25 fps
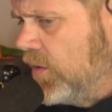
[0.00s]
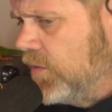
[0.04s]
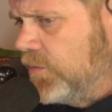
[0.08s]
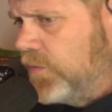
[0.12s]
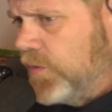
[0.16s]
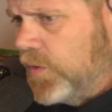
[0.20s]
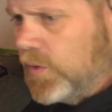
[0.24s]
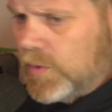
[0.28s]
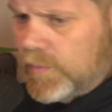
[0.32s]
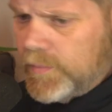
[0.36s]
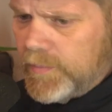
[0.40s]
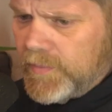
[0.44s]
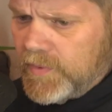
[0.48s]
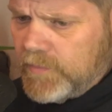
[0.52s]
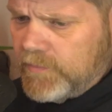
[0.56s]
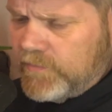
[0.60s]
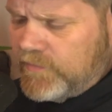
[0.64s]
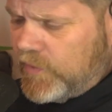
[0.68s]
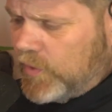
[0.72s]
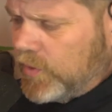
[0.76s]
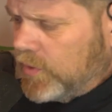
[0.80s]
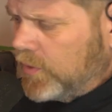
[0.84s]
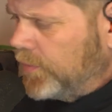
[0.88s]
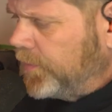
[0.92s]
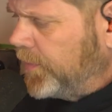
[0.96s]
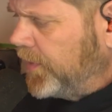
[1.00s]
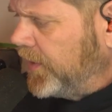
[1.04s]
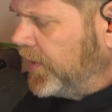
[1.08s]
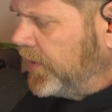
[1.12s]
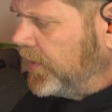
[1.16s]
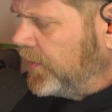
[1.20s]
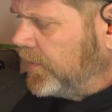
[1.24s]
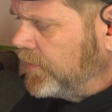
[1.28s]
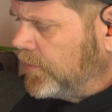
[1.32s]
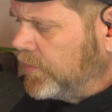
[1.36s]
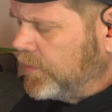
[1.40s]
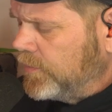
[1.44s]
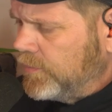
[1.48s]
Far
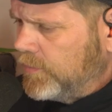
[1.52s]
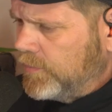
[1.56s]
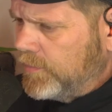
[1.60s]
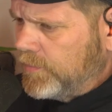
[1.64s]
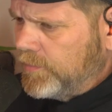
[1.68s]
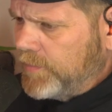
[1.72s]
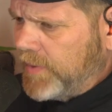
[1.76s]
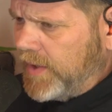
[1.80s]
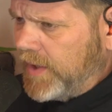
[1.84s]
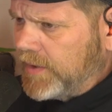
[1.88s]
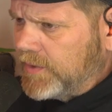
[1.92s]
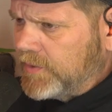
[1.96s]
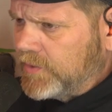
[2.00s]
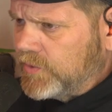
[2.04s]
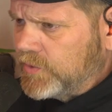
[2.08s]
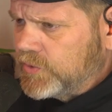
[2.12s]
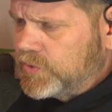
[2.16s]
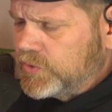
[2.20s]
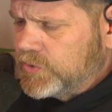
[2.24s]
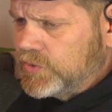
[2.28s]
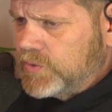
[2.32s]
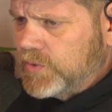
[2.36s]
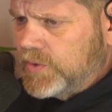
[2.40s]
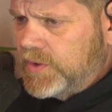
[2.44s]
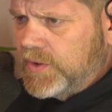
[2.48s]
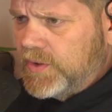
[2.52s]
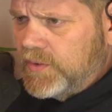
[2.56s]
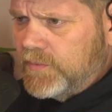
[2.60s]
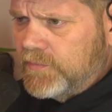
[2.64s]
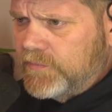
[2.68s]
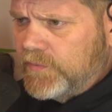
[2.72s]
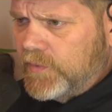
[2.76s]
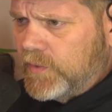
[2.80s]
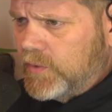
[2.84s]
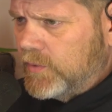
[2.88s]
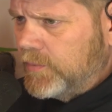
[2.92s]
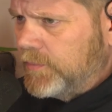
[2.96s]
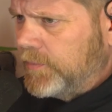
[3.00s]
be back to the strip,
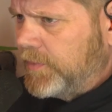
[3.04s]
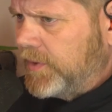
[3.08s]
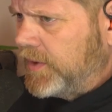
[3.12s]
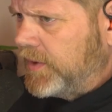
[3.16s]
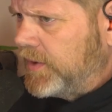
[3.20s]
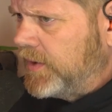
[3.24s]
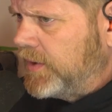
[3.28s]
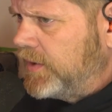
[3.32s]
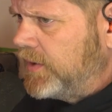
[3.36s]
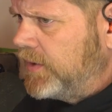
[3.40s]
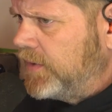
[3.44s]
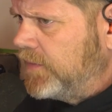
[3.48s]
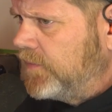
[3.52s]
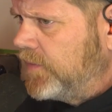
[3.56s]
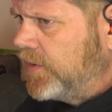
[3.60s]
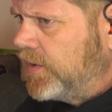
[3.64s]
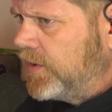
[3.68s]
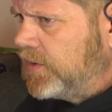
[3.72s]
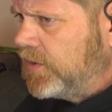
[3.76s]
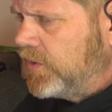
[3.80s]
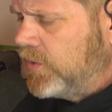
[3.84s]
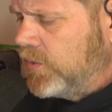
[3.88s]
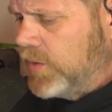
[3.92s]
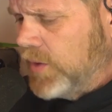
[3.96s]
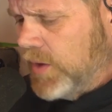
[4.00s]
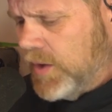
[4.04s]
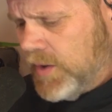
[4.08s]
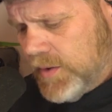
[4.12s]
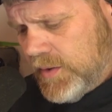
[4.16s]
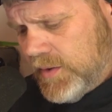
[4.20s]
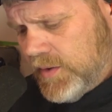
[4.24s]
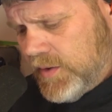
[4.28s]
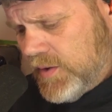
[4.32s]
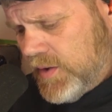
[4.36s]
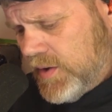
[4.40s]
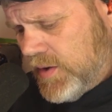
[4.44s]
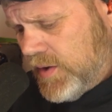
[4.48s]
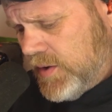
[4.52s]
far be anything you got.
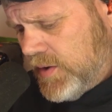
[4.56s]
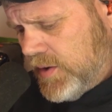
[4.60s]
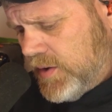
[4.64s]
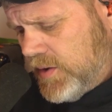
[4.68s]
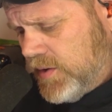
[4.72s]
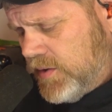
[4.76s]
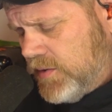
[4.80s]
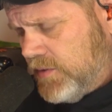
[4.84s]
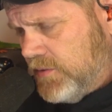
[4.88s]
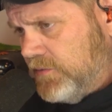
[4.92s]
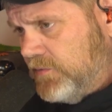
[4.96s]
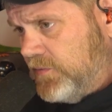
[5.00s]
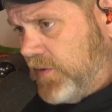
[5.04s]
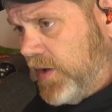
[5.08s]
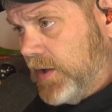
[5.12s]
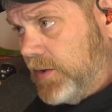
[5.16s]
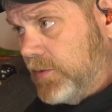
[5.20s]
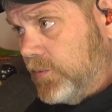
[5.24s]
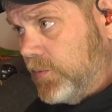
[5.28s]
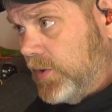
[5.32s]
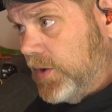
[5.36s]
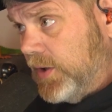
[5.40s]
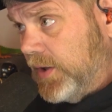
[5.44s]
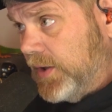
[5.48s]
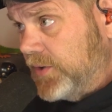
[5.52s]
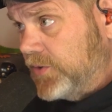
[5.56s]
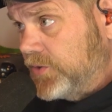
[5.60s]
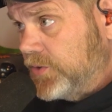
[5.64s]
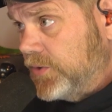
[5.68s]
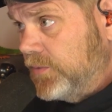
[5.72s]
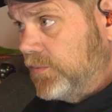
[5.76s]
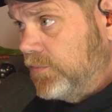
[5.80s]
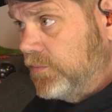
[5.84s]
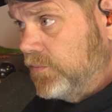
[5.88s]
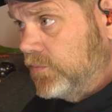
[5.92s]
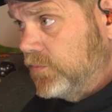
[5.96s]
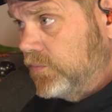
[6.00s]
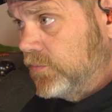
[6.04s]
Find
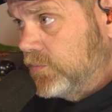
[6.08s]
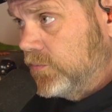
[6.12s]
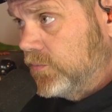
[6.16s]
religion.